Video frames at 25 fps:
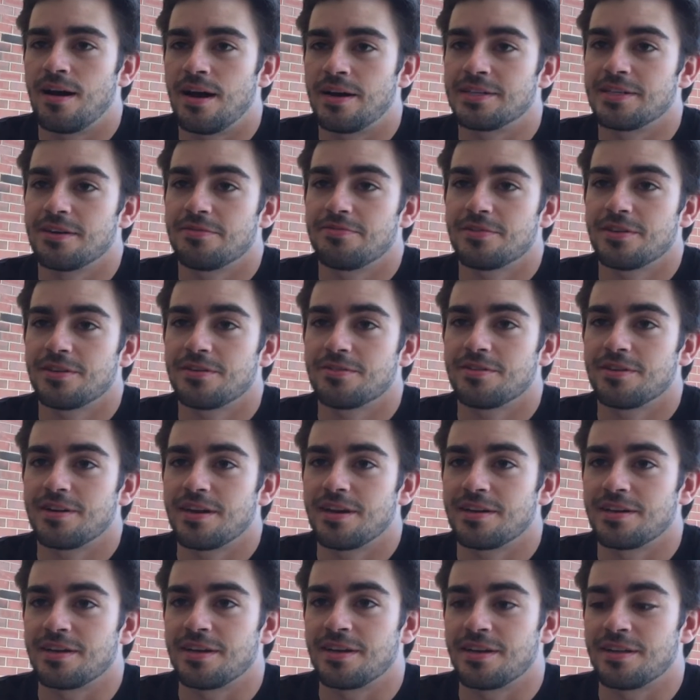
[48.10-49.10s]
I definitely learned
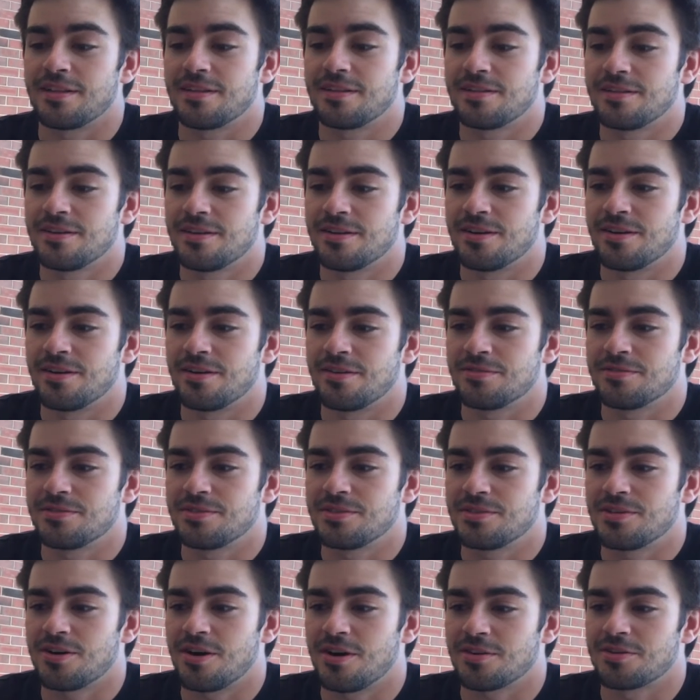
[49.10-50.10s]
how to, you know,
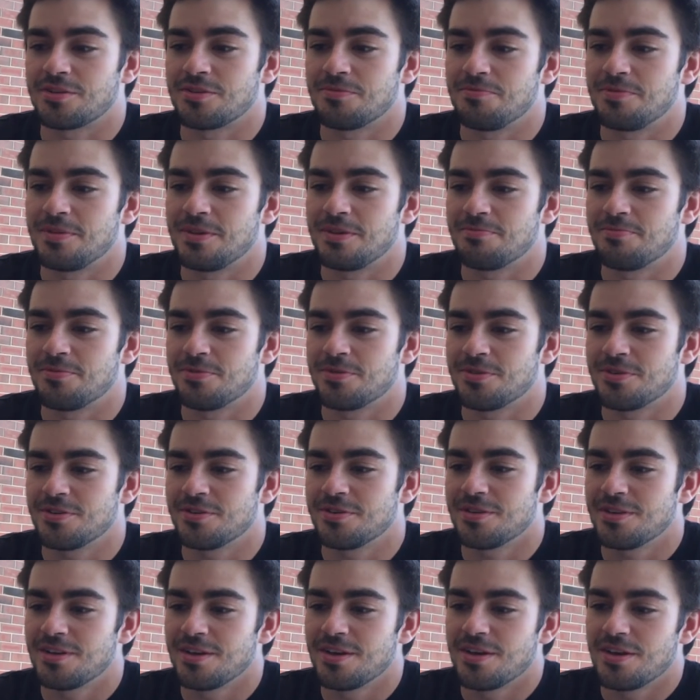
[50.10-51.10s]
talk to
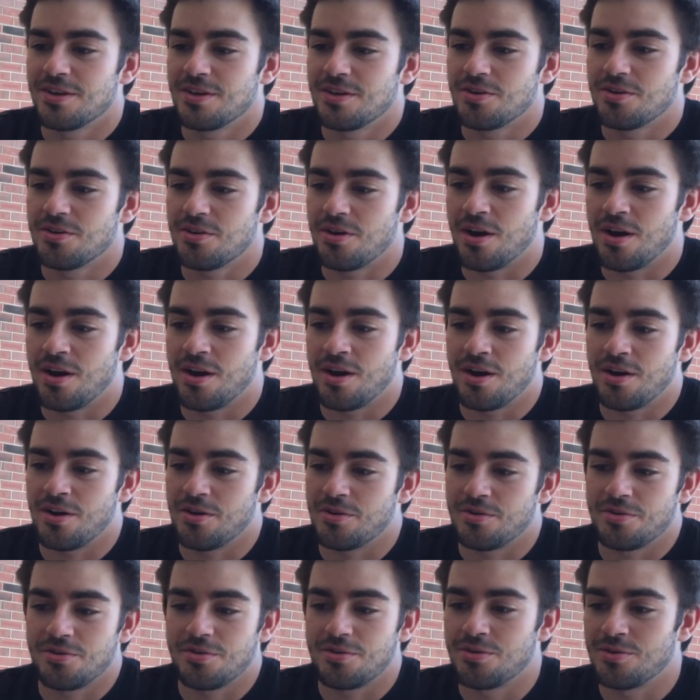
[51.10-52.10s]
people
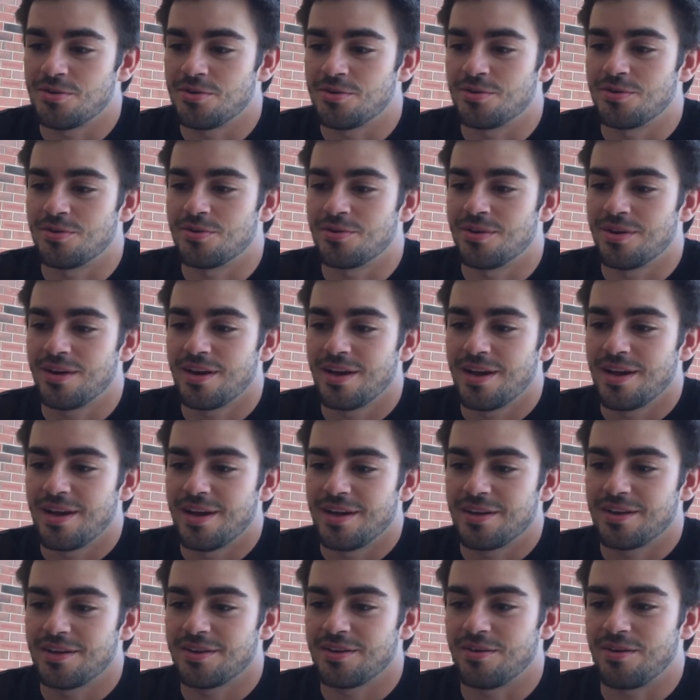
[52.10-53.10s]
who,
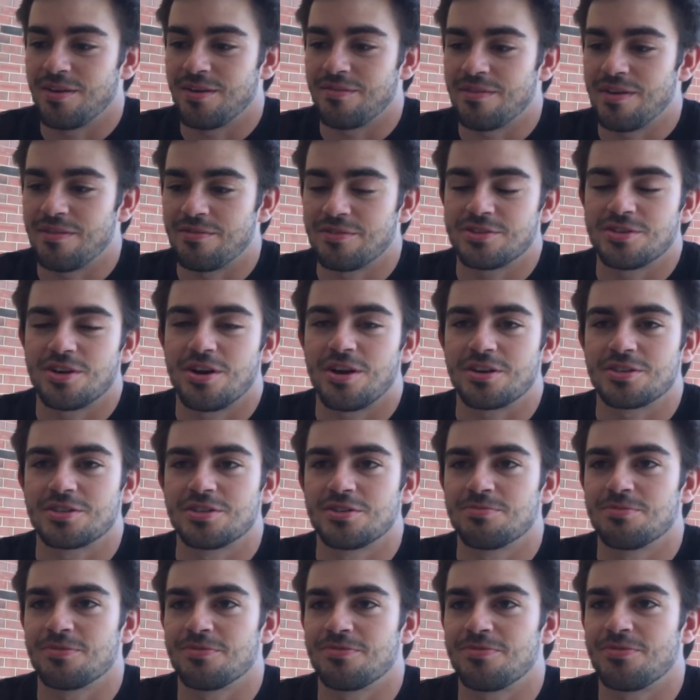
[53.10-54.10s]
you know, I've never talked
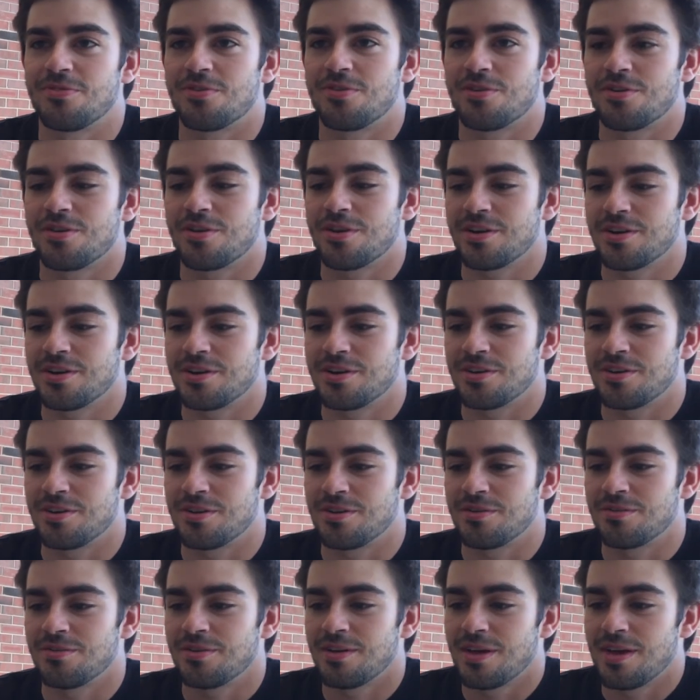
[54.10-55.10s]
to before, you
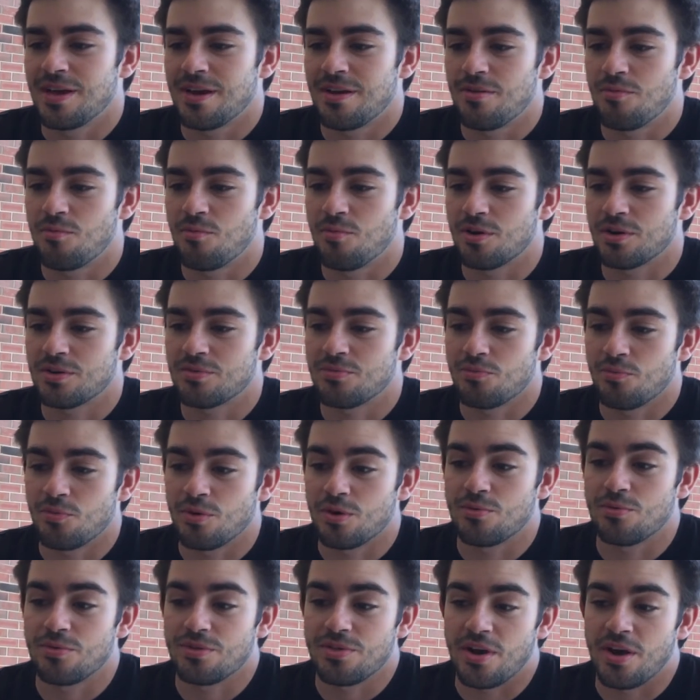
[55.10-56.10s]
know, work
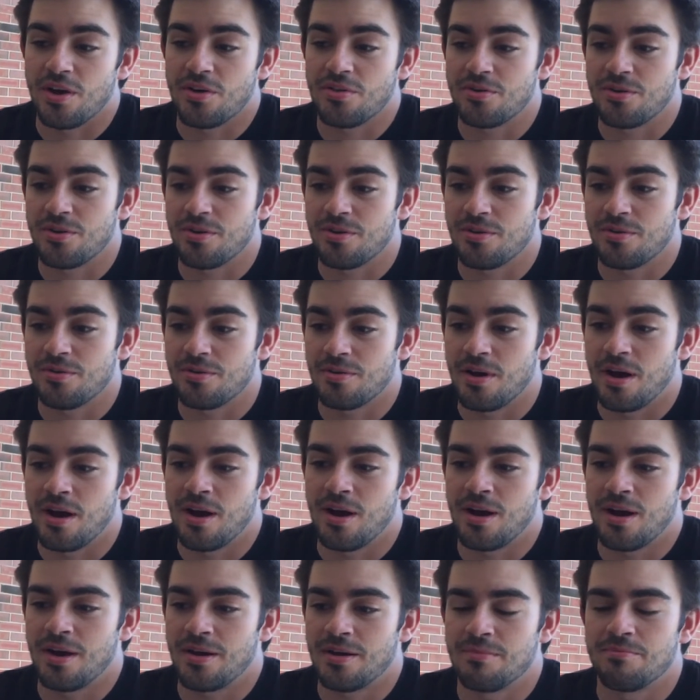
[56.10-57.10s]
with other
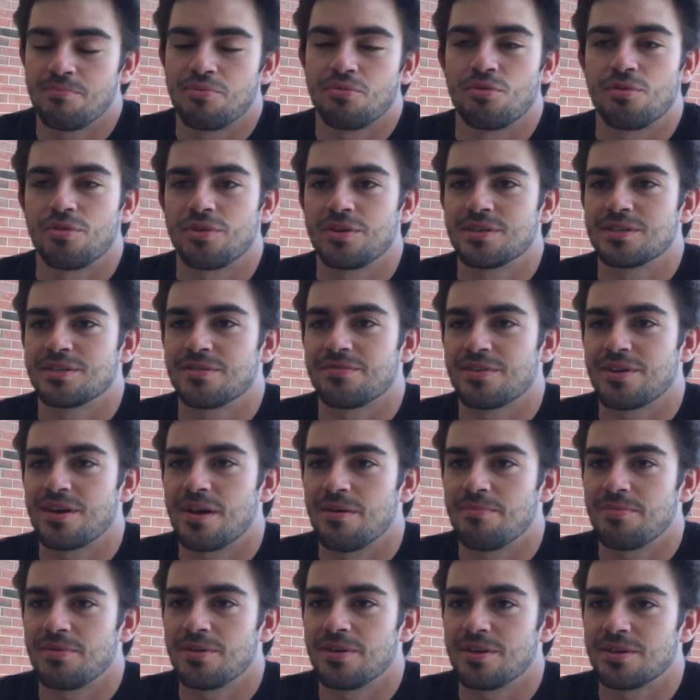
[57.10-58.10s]
employees of the
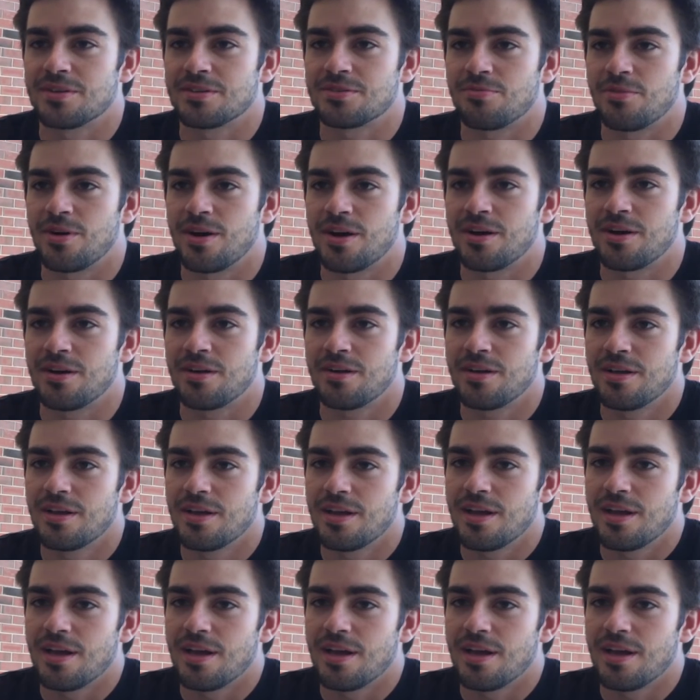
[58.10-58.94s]
company as well.